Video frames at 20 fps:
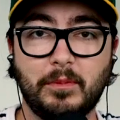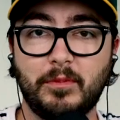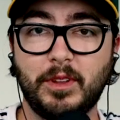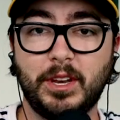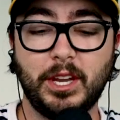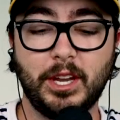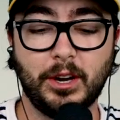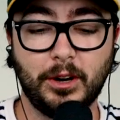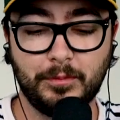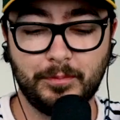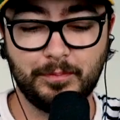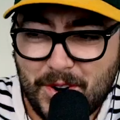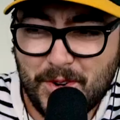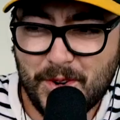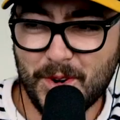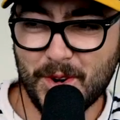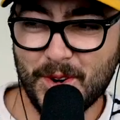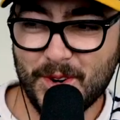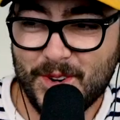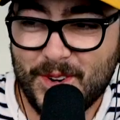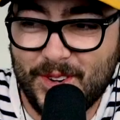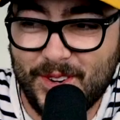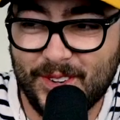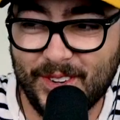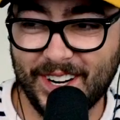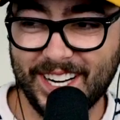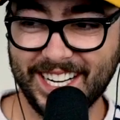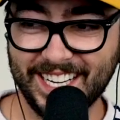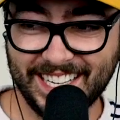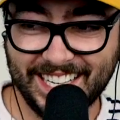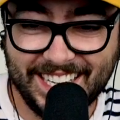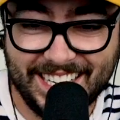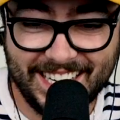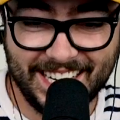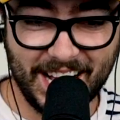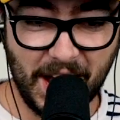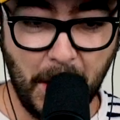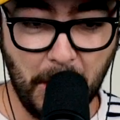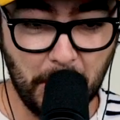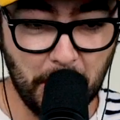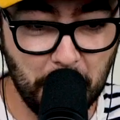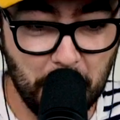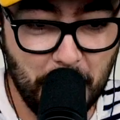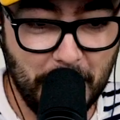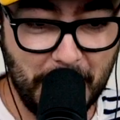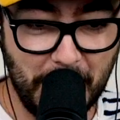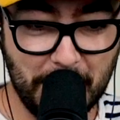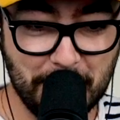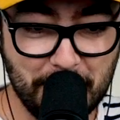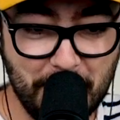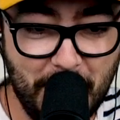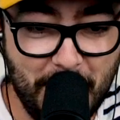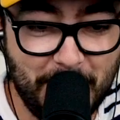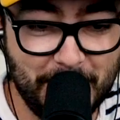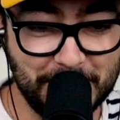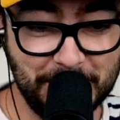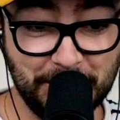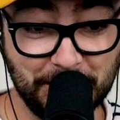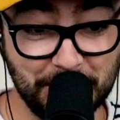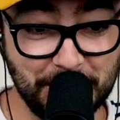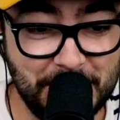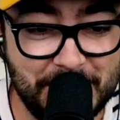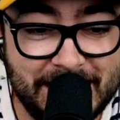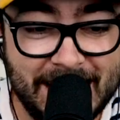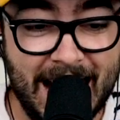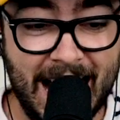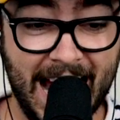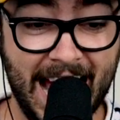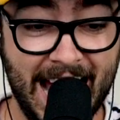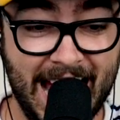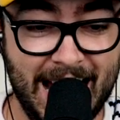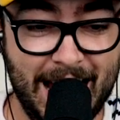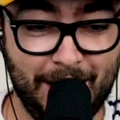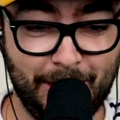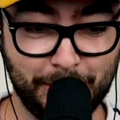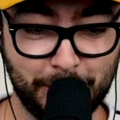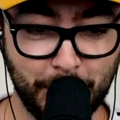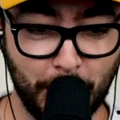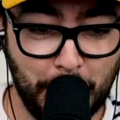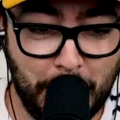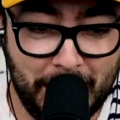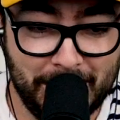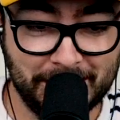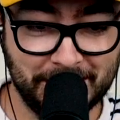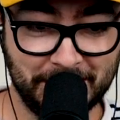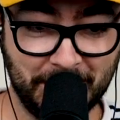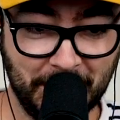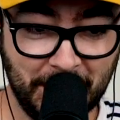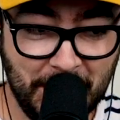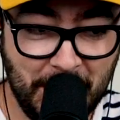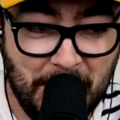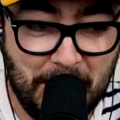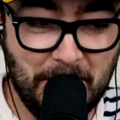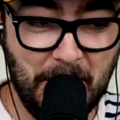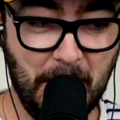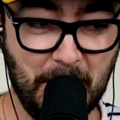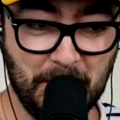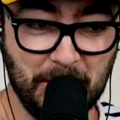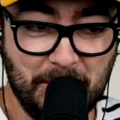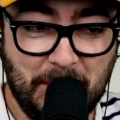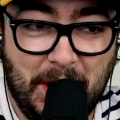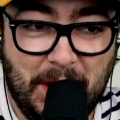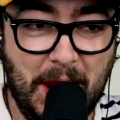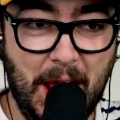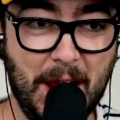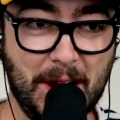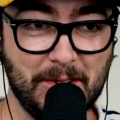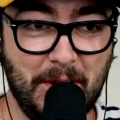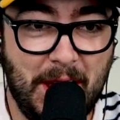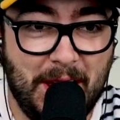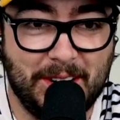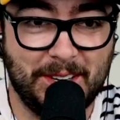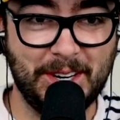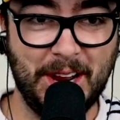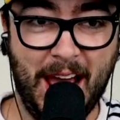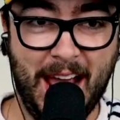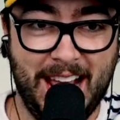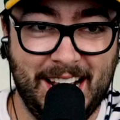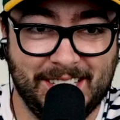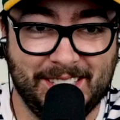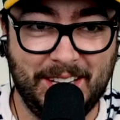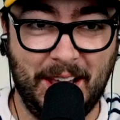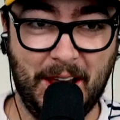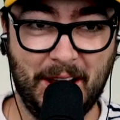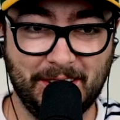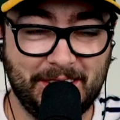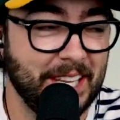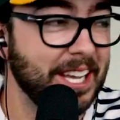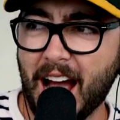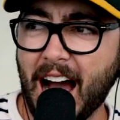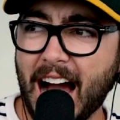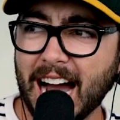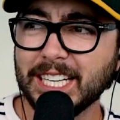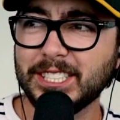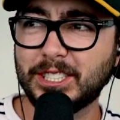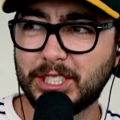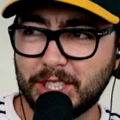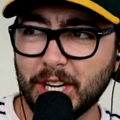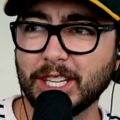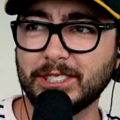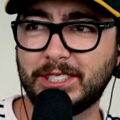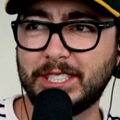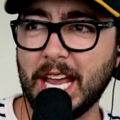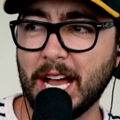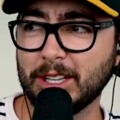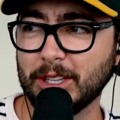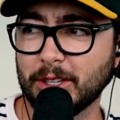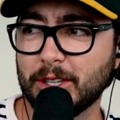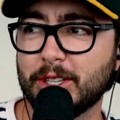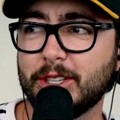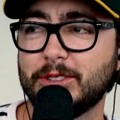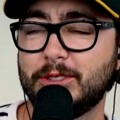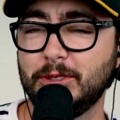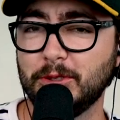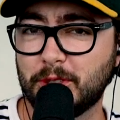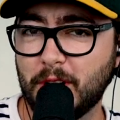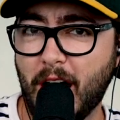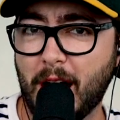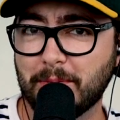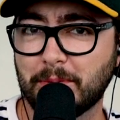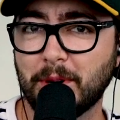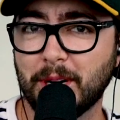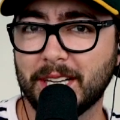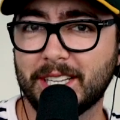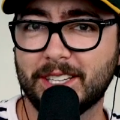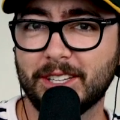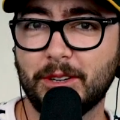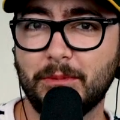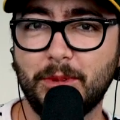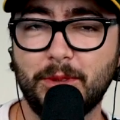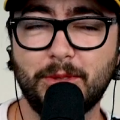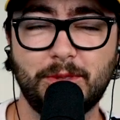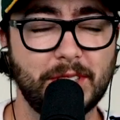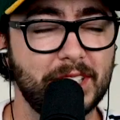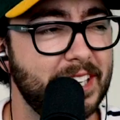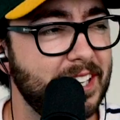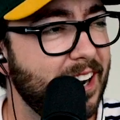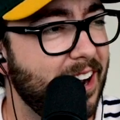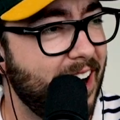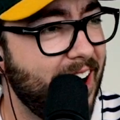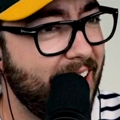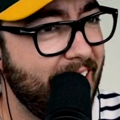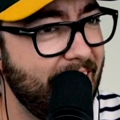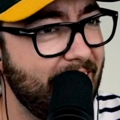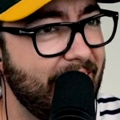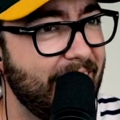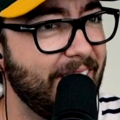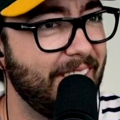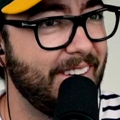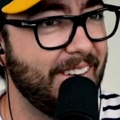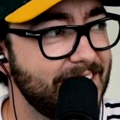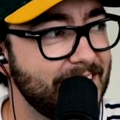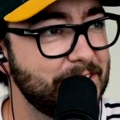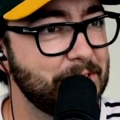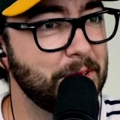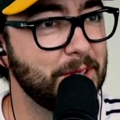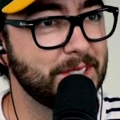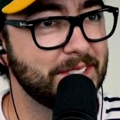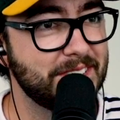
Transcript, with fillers: the video. Ooh, what up, all you jive turkeys? Welcome to Narrator Dan's House. I just downloaded this new copyright clear music, and oh, this one